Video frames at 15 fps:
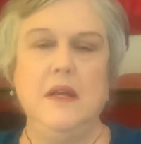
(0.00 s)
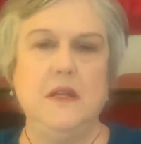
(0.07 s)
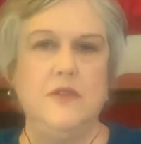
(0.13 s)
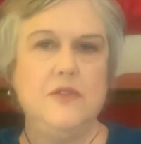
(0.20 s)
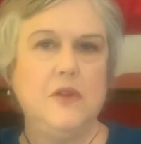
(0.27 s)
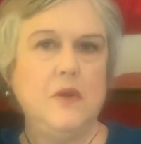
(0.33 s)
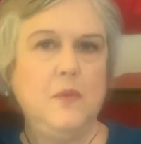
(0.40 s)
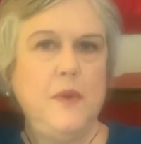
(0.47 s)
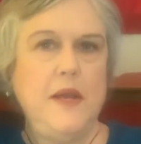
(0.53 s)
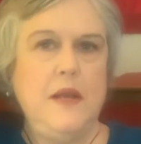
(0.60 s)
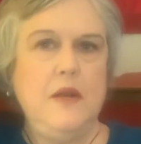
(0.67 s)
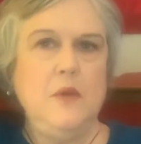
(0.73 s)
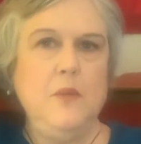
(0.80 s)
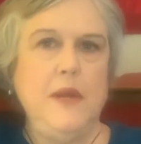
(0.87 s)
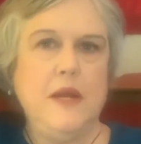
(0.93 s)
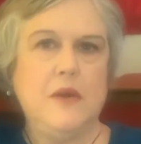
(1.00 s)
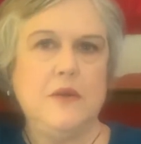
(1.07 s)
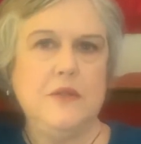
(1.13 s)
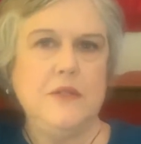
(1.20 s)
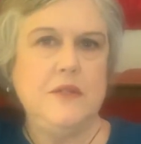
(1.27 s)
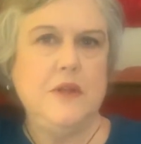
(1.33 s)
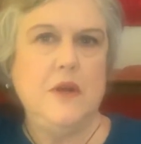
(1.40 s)
So I waited a week or
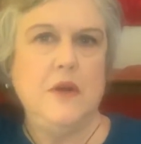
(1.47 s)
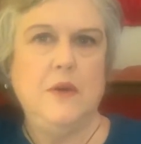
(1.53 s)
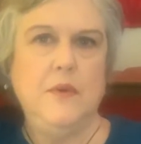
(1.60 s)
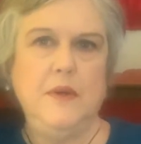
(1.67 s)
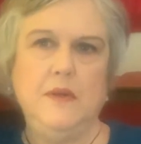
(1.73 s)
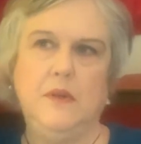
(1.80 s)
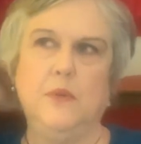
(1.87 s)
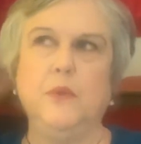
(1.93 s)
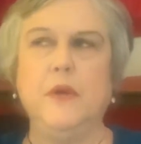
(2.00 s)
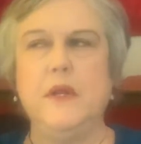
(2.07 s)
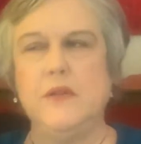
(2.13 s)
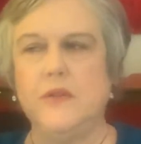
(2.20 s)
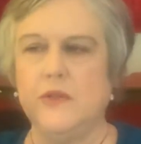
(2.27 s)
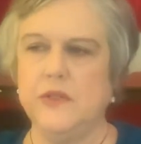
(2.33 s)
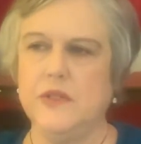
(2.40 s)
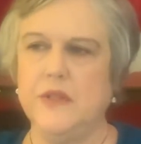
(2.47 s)
so and researched